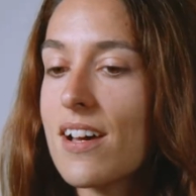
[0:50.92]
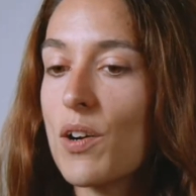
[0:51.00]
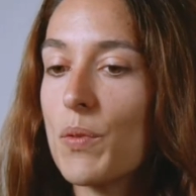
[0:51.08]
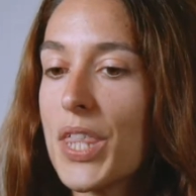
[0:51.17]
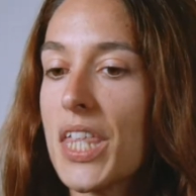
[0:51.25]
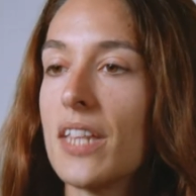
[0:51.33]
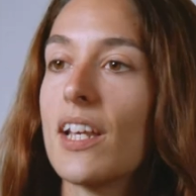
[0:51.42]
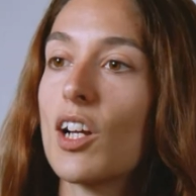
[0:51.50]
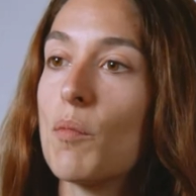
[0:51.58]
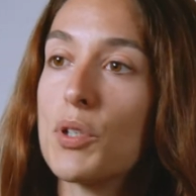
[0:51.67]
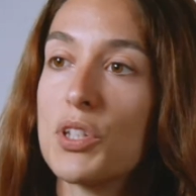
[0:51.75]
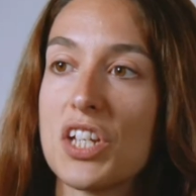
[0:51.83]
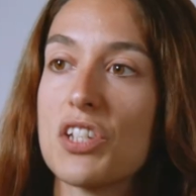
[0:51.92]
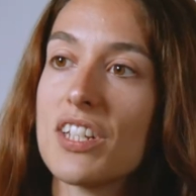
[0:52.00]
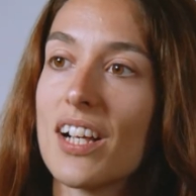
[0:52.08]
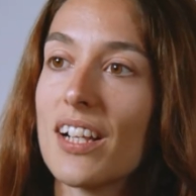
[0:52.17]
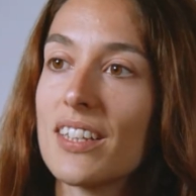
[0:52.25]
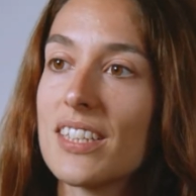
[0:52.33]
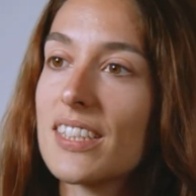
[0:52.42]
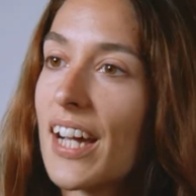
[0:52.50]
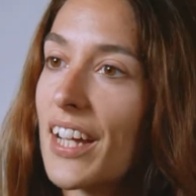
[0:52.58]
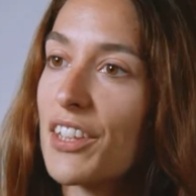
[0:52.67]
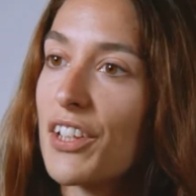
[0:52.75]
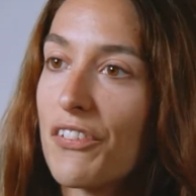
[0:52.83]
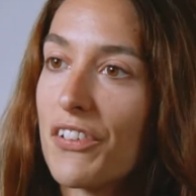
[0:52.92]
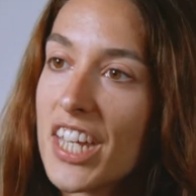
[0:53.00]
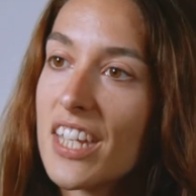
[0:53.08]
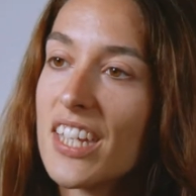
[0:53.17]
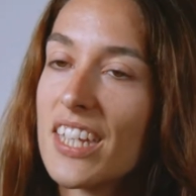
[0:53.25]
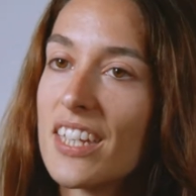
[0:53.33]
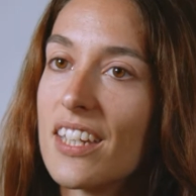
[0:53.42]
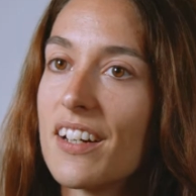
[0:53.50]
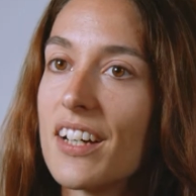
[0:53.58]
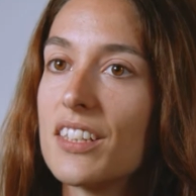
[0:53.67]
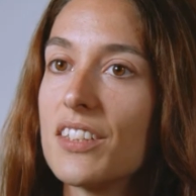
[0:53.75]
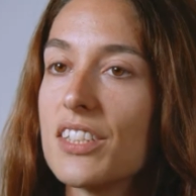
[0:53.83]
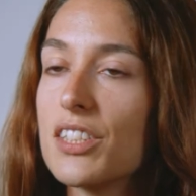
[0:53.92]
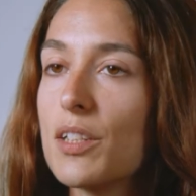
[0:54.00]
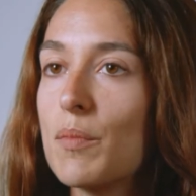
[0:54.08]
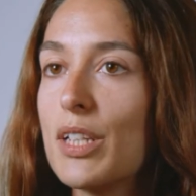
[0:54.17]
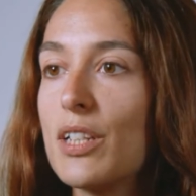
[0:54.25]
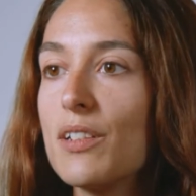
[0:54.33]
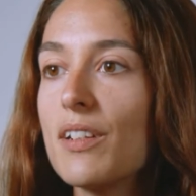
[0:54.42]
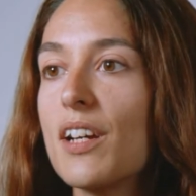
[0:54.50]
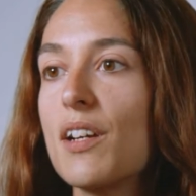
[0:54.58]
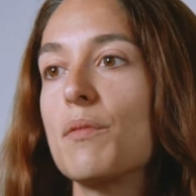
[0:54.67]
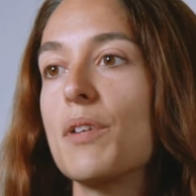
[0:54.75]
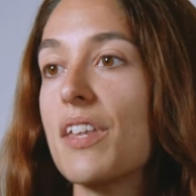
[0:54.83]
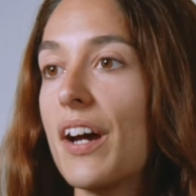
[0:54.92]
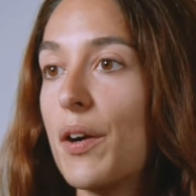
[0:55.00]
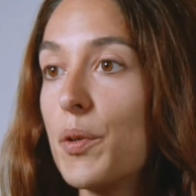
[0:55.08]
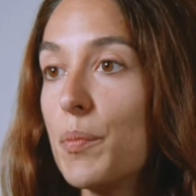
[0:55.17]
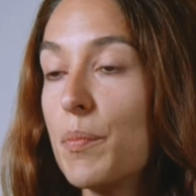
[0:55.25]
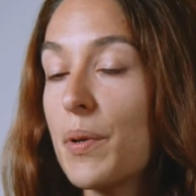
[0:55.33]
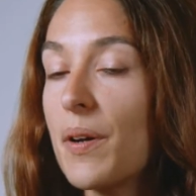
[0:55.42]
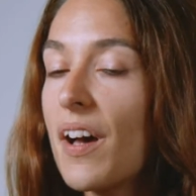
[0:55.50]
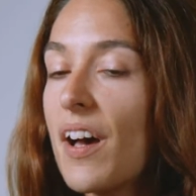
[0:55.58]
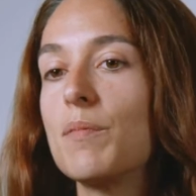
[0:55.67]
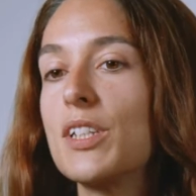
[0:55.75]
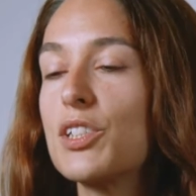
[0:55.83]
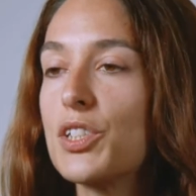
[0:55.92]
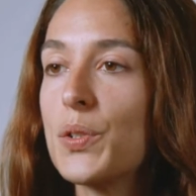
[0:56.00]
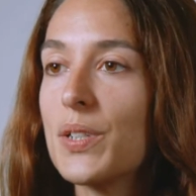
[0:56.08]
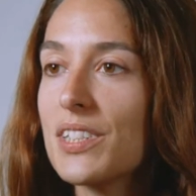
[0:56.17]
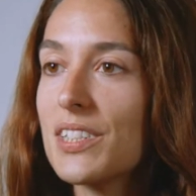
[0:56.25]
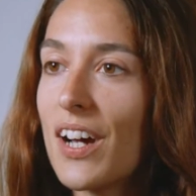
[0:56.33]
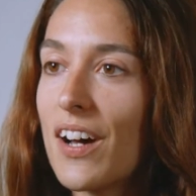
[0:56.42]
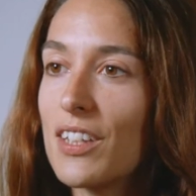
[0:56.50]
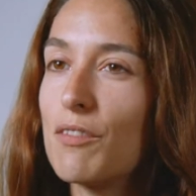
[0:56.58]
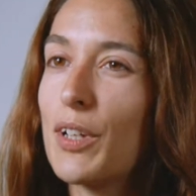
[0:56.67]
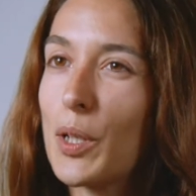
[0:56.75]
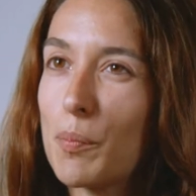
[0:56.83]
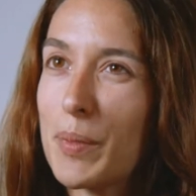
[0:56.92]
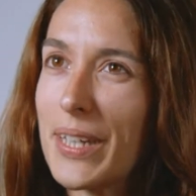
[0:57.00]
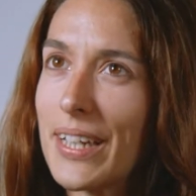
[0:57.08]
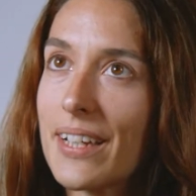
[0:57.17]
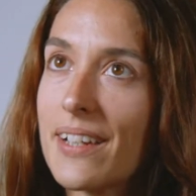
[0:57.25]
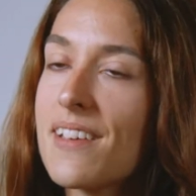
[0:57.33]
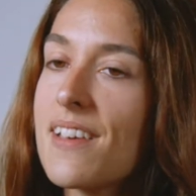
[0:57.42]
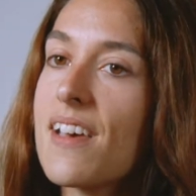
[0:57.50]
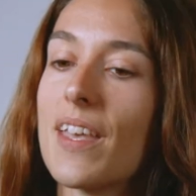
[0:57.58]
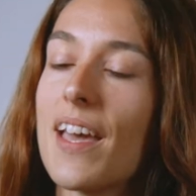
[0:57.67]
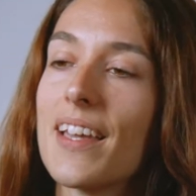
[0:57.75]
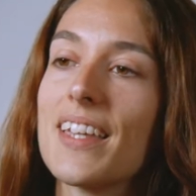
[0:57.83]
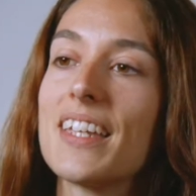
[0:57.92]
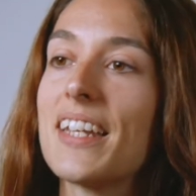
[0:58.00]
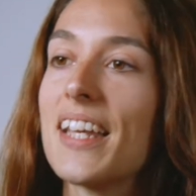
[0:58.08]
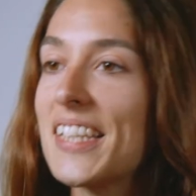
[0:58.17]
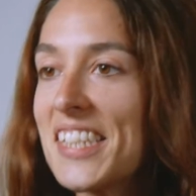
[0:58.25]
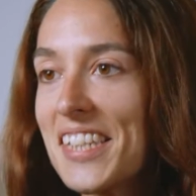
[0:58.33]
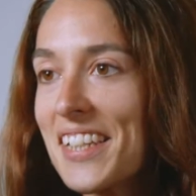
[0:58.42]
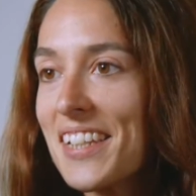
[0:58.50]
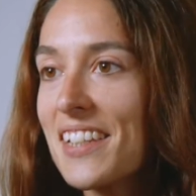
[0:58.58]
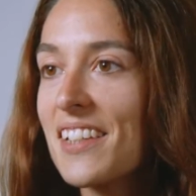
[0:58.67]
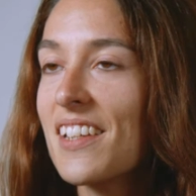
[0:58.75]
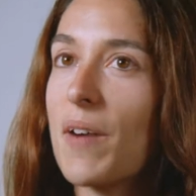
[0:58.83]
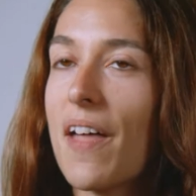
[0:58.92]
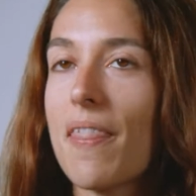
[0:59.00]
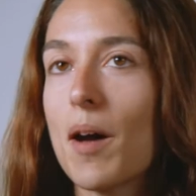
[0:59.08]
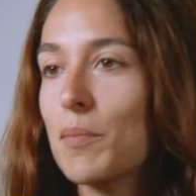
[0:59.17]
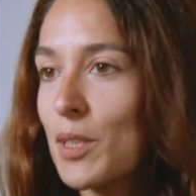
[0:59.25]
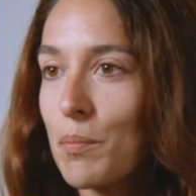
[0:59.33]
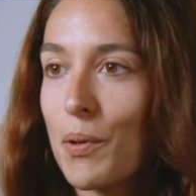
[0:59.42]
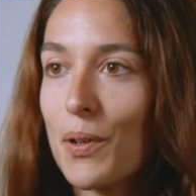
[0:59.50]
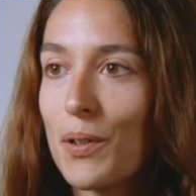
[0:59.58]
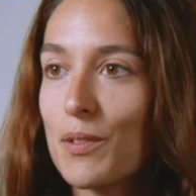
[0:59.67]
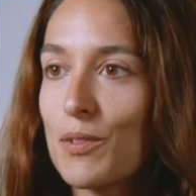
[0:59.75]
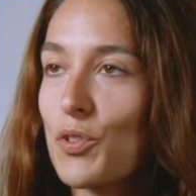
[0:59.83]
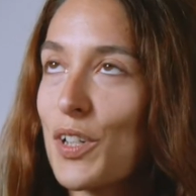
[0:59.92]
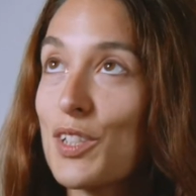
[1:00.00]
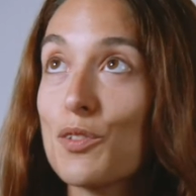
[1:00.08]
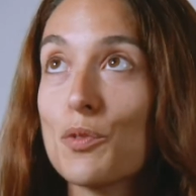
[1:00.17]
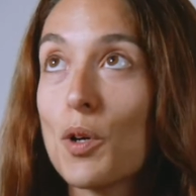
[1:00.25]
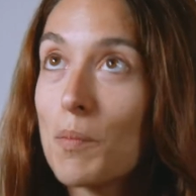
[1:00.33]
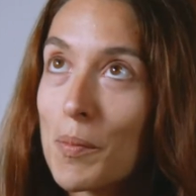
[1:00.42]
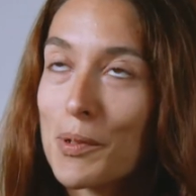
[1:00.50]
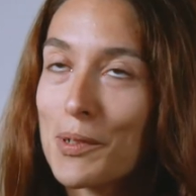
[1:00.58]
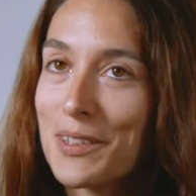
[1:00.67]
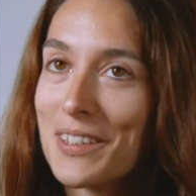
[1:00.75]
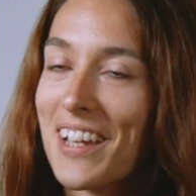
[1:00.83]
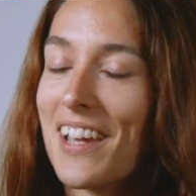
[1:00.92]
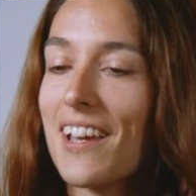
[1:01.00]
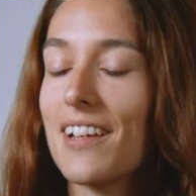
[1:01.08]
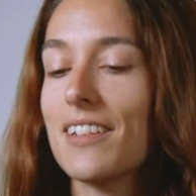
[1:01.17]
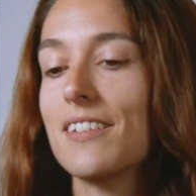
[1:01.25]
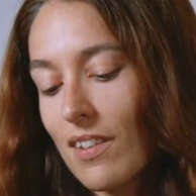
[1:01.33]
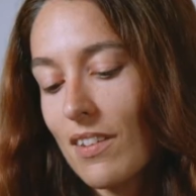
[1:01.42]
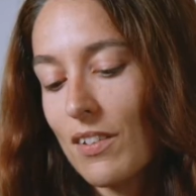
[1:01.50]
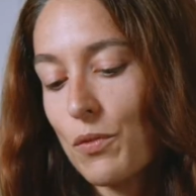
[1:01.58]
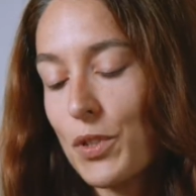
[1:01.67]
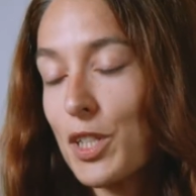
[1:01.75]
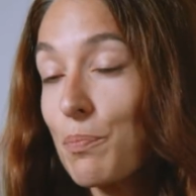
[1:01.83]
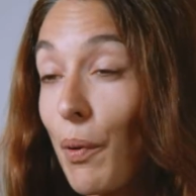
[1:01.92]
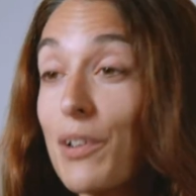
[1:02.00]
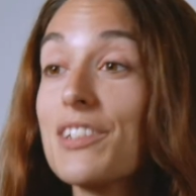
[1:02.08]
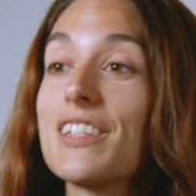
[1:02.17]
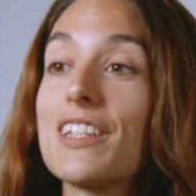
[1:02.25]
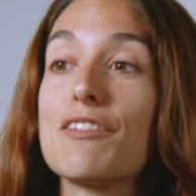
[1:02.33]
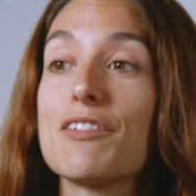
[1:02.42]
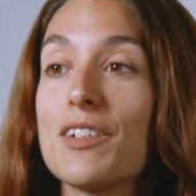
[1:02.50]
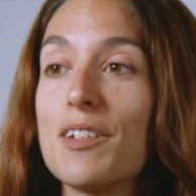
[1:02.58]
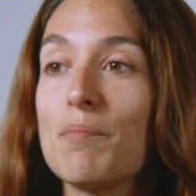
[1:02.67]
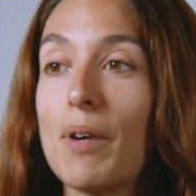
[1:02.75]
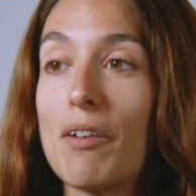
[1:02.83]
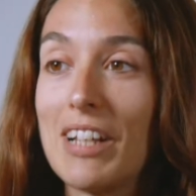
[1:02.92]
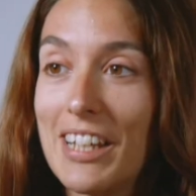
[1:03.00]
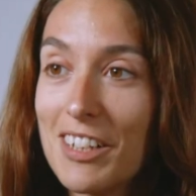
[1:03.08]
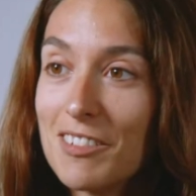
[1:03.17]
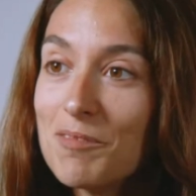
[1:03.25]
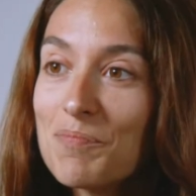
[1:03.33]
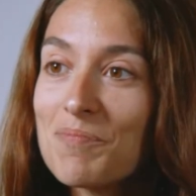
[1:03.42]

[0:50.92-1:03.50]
within the computational design degree here at UNSW with ARUP, the students are developing a kinetic, adaptable, transformable and responsive pavilion